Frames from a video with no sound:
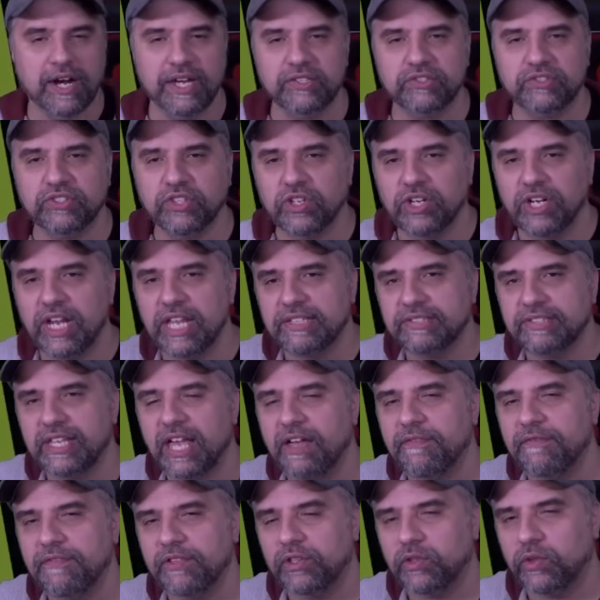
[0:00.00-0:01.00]
right, so let's
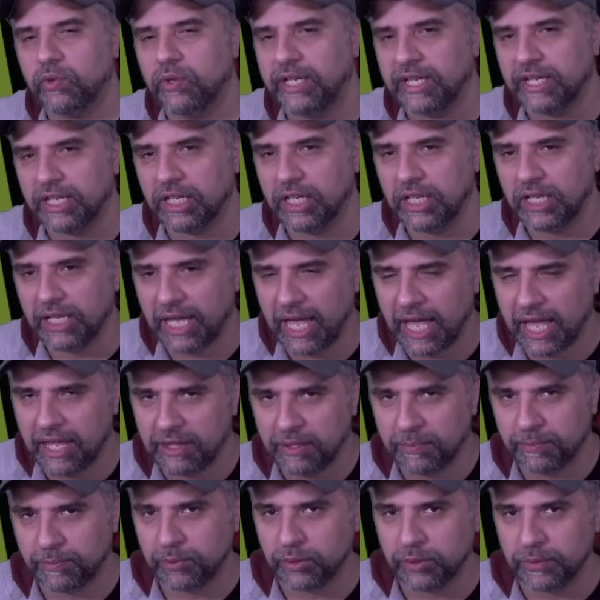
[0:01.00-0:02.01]
have a quick look at
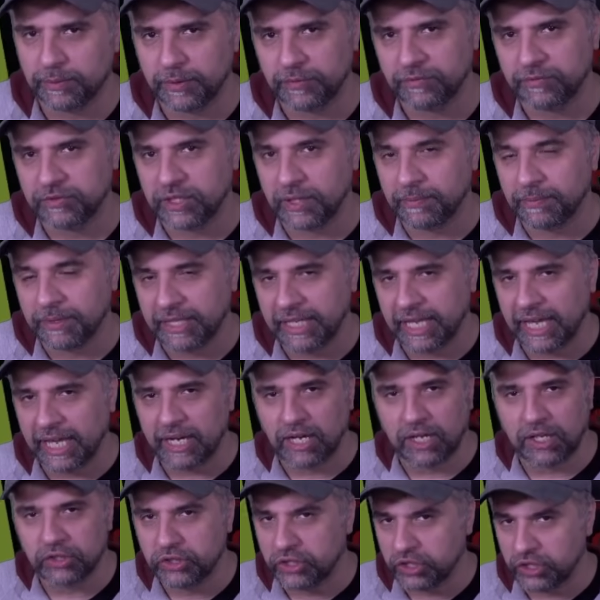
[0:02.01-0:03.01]
the Bournemouth team. Again,
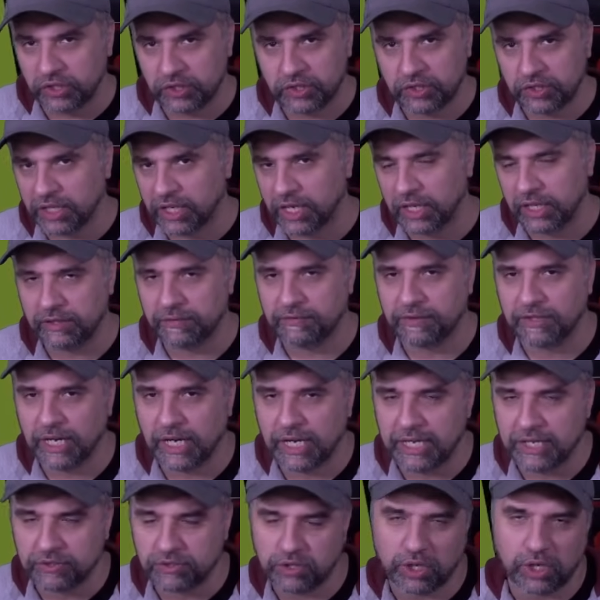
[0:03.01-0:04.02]
I'll just kind of
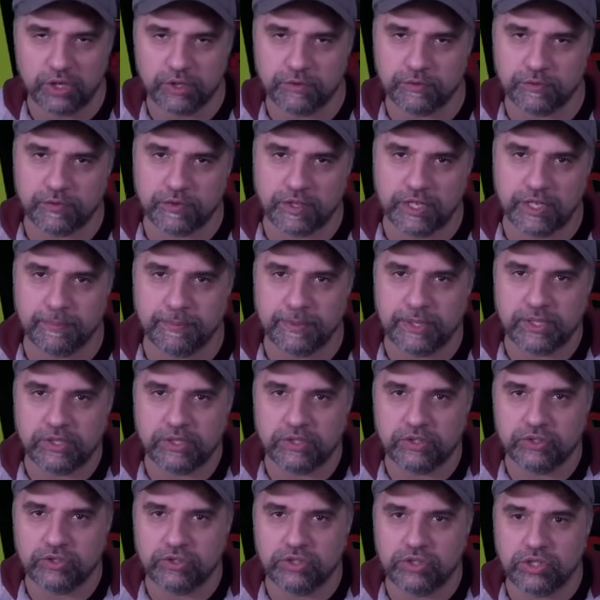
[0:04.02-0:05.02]
glaze over it
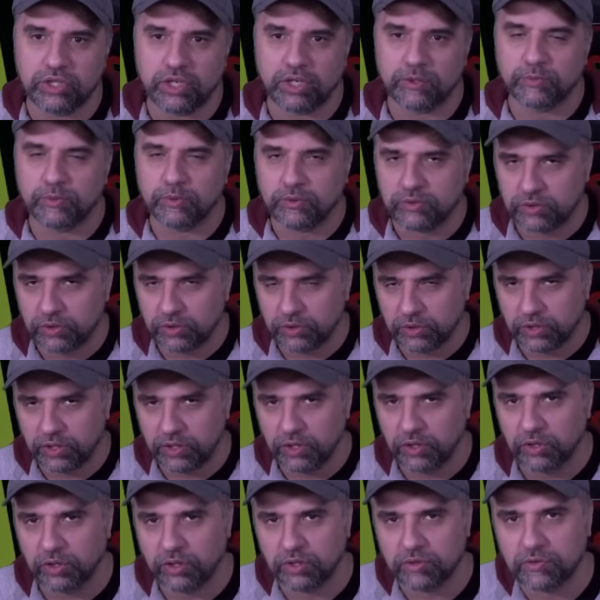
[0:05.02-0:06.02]
because John will talk
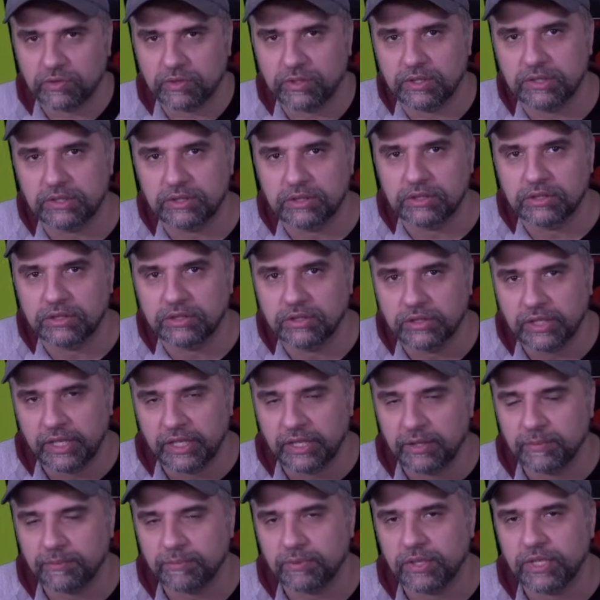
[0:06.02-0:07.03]
you through it all
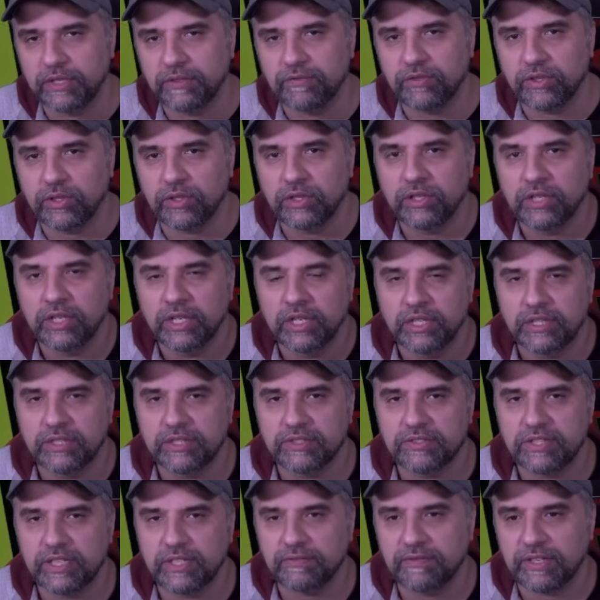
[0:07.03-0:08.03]
in the preview
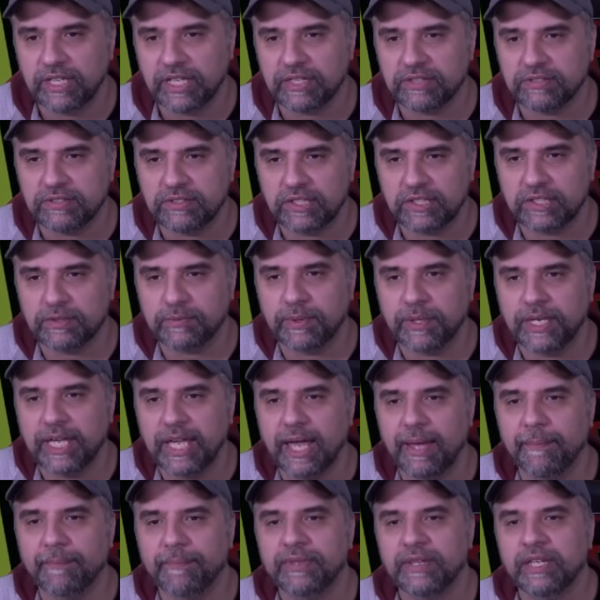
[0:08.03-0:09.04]
this evening at 6
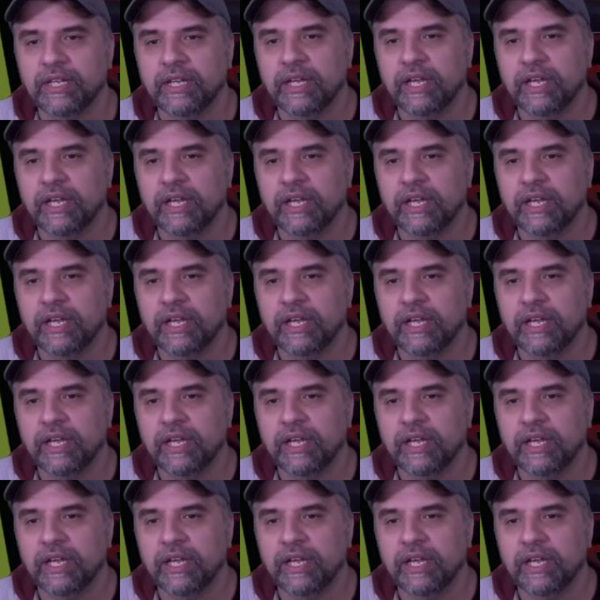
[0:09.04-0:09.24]
p.m.